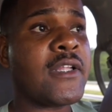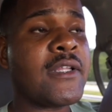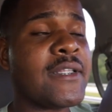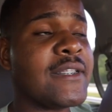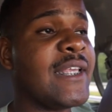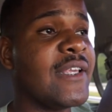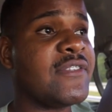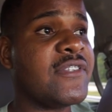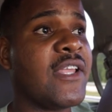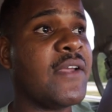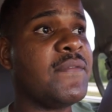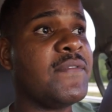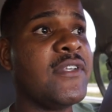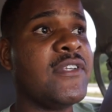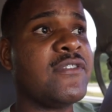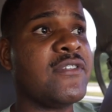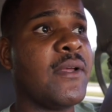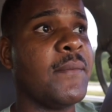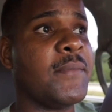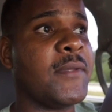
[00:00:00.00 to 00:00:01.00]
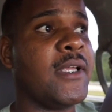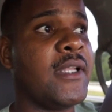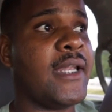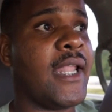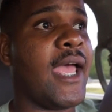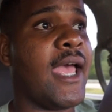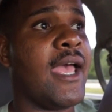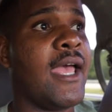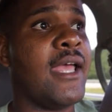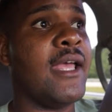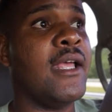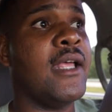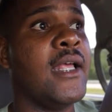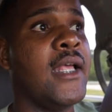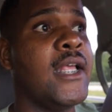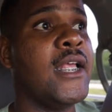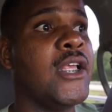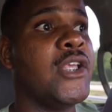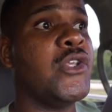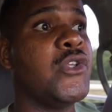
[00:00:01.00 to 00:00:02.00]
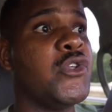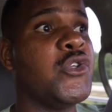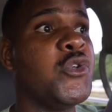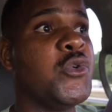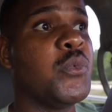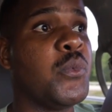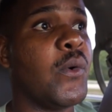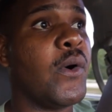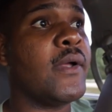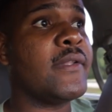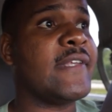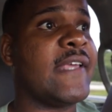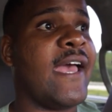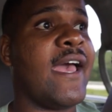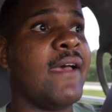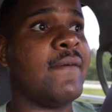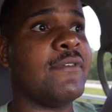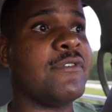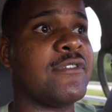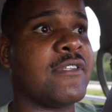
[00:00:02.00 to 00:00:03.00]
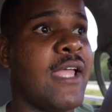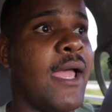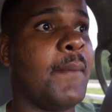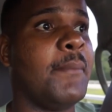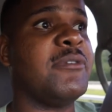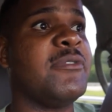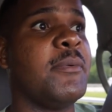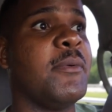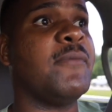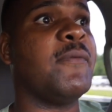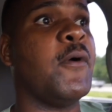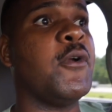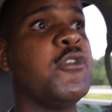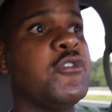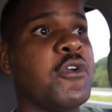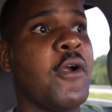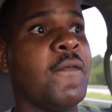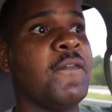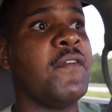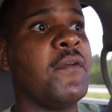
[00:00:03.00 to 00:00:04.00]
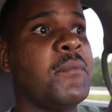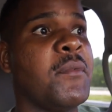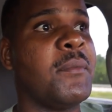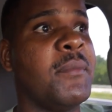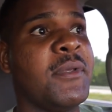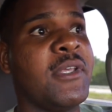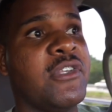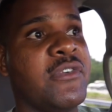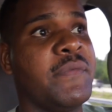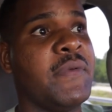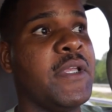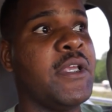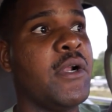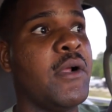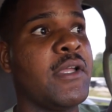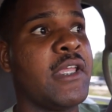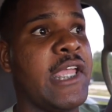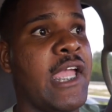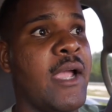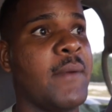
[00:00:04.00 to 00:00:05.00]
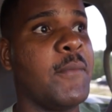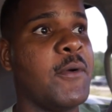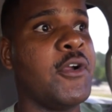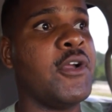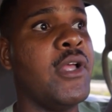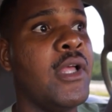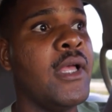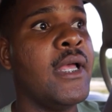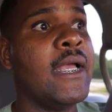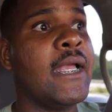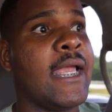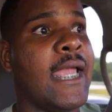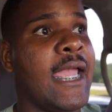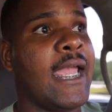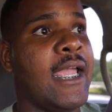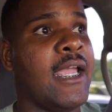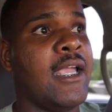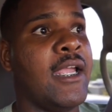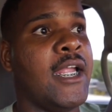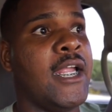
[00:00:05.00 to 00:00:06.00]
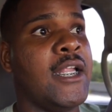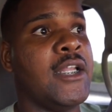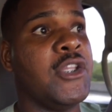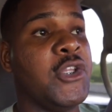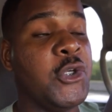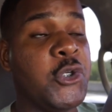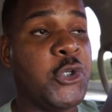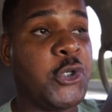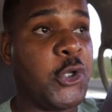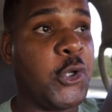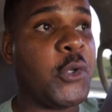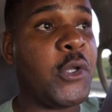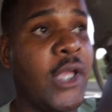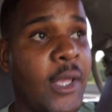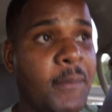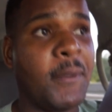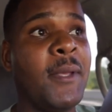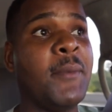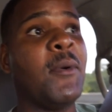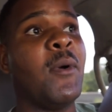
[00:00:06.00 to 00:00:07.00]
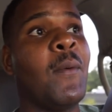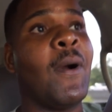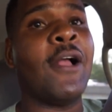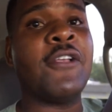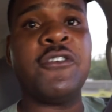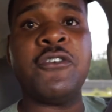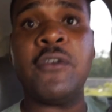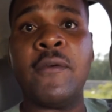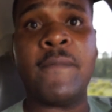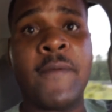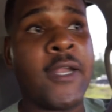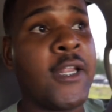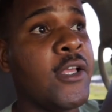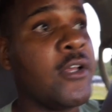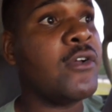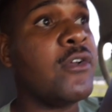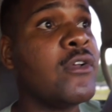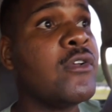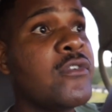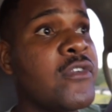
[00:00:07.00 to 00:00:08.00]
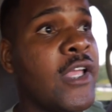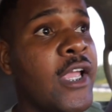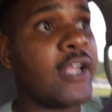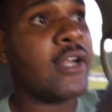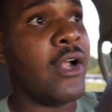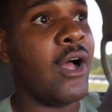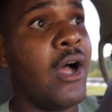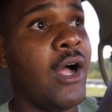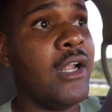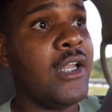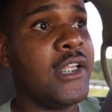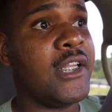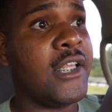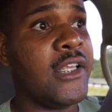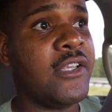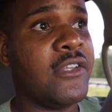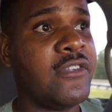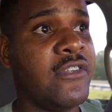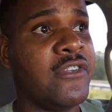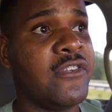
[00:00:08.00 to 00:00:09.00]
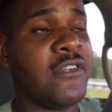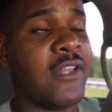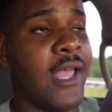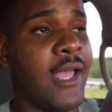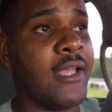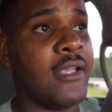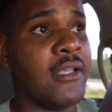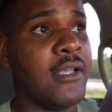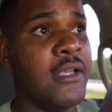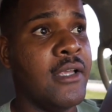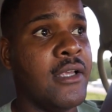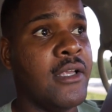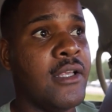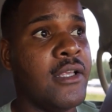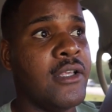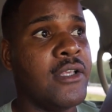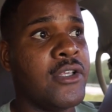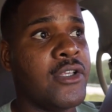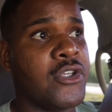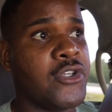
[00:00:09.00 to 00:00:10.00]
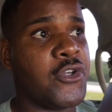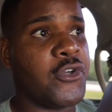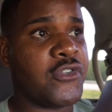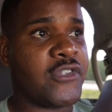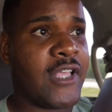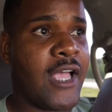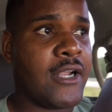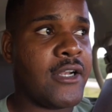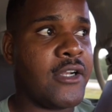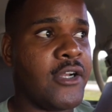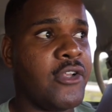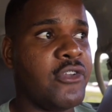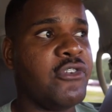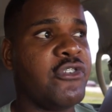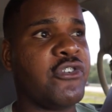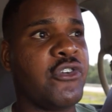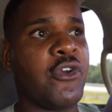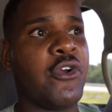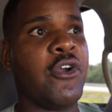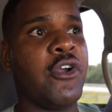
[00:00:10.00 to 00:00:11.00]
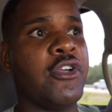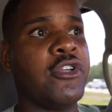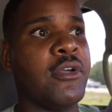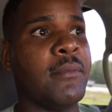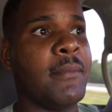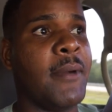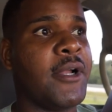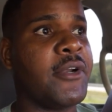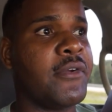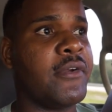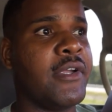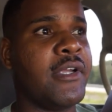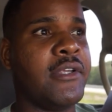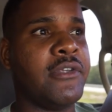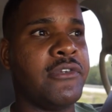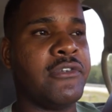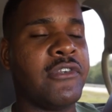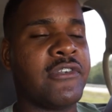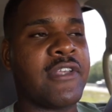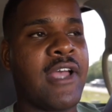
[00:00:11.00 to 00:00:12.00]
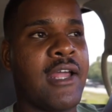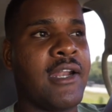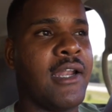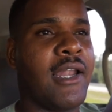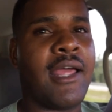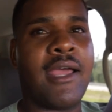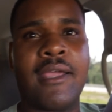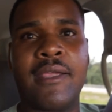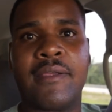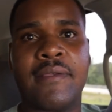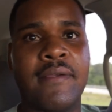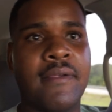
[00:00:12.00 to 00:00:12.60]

That's definitely something that you want to have established before you start filming, because if you get on camera and you do get people watching your videos and all it is like you're sounding unsure, you're muttering, you're just kind of like